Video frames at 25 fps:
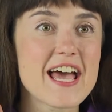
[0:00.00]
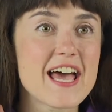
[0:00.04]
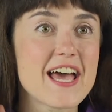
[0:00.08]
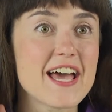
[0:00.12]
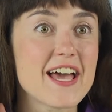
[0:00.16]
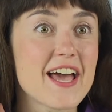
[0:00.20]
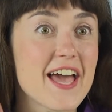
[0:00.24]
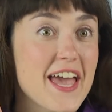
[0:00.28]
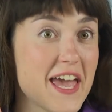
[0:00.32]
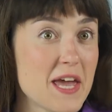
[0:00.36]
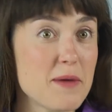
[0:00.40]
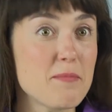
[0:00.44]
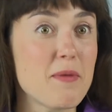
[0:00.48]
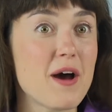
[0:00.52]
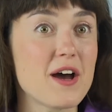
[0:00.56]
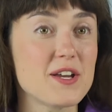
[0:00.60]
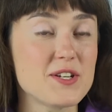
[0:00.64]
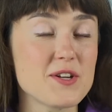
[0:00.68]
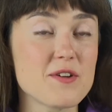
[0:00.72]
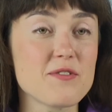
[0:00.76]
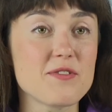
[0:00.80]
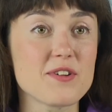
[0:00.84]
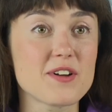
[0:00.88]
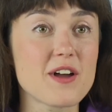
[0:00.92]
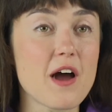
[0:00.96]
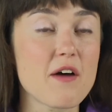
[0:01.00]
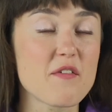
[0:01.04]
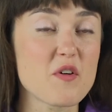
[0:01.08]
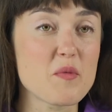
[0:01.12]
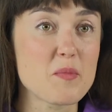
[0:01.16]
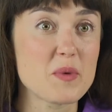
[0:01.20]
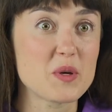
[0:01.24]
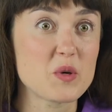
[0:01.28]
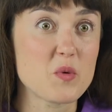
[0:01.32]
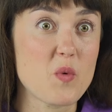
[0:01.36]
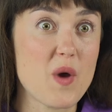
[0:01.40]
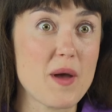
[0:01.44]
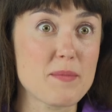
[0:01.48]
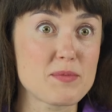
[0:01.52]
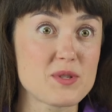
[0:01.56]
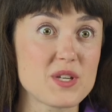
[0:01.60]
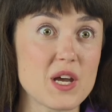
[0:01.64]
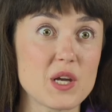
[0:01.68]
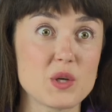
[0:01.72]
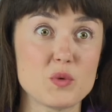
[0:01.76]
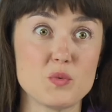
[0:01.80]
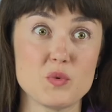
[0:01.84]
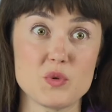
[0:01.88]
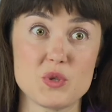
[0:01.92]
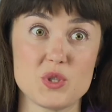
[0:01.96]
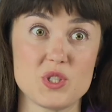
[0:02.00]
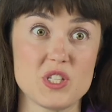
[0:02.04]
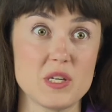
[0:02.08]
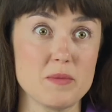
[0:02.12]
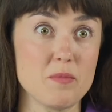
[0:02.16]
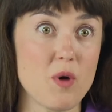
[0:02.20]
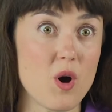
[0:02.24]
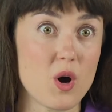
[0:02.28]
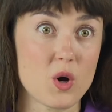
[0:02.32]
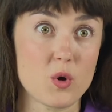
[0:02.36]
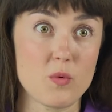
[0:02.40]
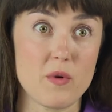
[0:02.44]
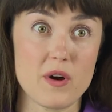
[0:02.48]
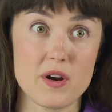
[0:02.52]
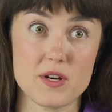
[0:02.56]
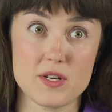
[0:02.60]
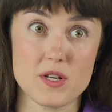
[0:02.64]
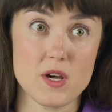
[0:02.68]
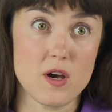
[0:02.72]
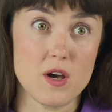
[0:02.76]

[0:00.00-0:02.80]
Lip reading: Hey buddy on the government website would seem awkward,